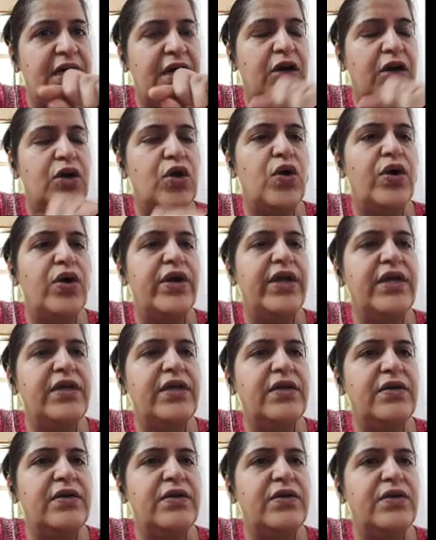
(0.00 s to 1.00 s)

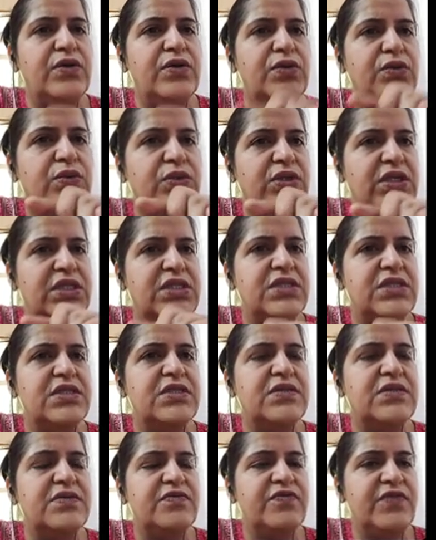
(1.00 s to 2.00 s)
According to this
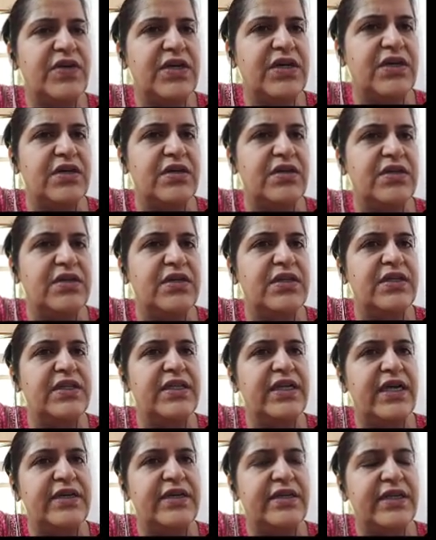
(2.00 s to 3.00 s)
figure,
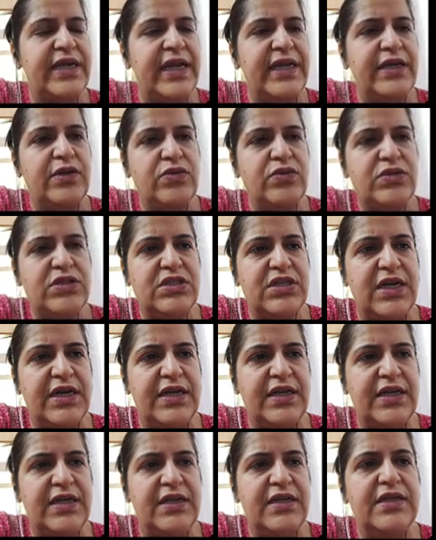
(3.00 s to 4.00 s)
they are trying to
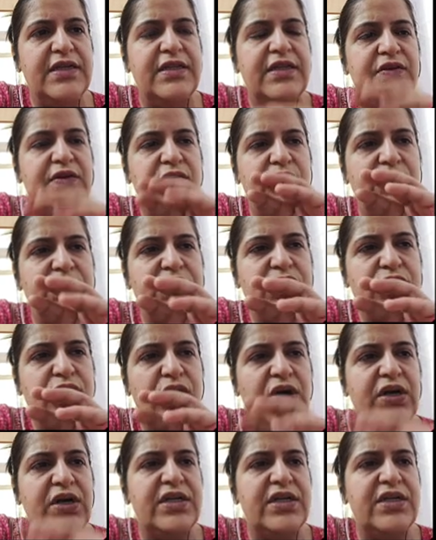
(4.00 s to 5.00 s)
study that which
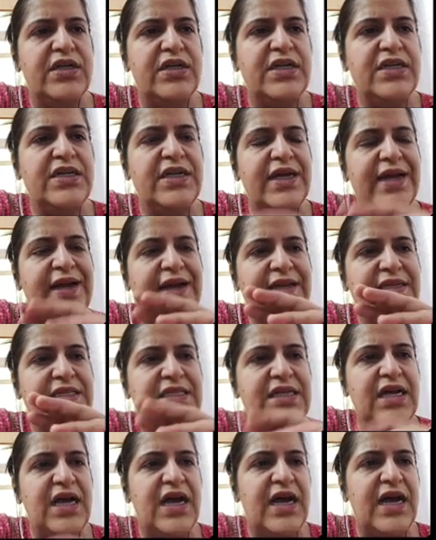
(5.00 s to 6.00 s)
continent has
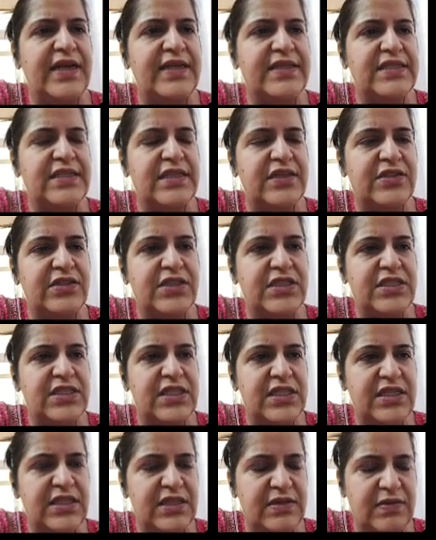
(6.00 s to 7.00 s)
the highest
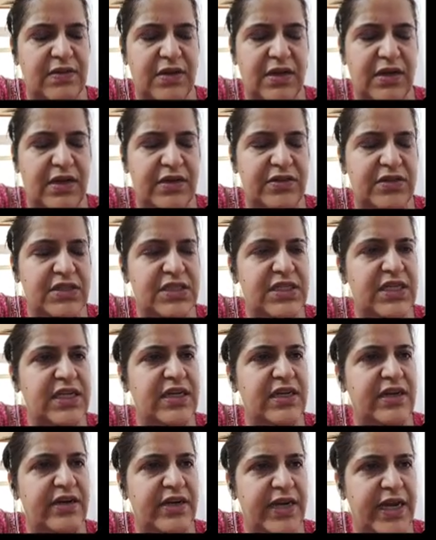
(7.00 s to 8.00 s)

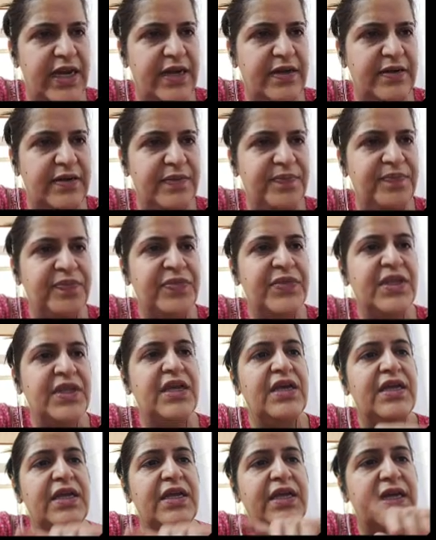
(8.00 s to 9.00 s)
literacy rate
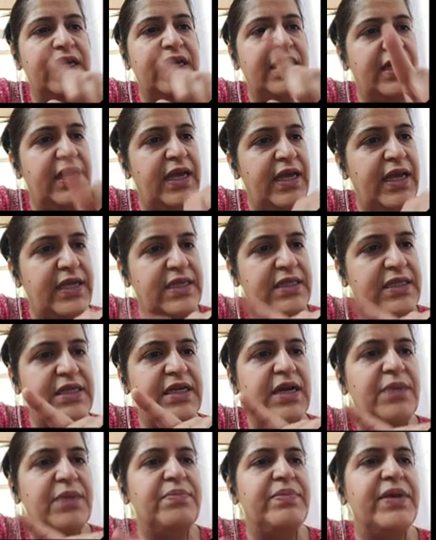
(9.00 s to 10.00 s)
in
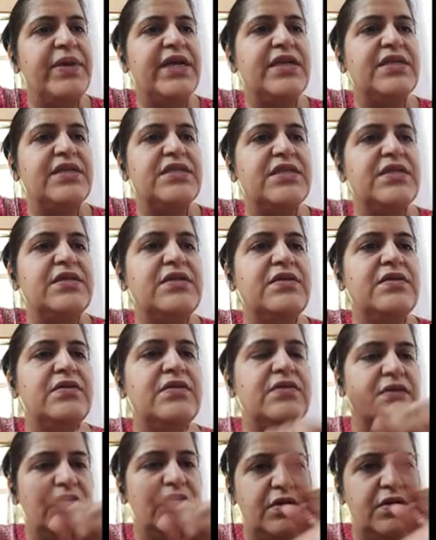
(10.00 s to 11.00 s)
comparison
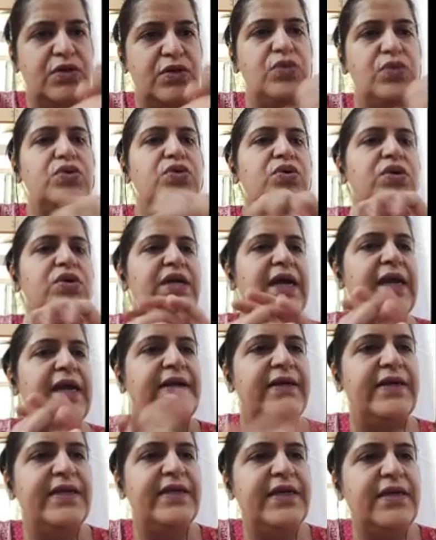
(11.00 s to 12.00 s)
to
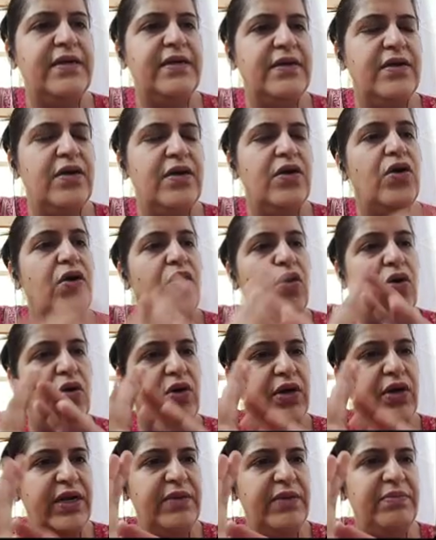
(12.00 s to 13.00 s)
totality,
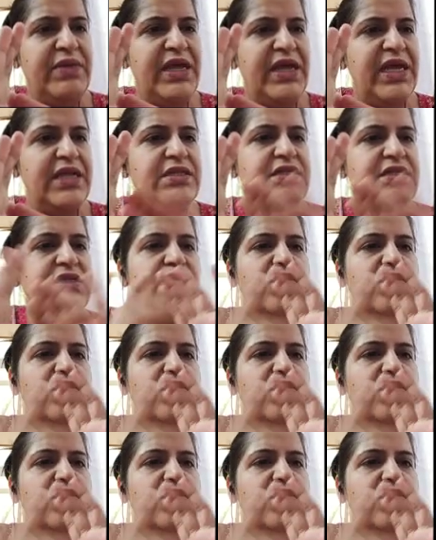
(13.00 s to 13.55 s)
or in males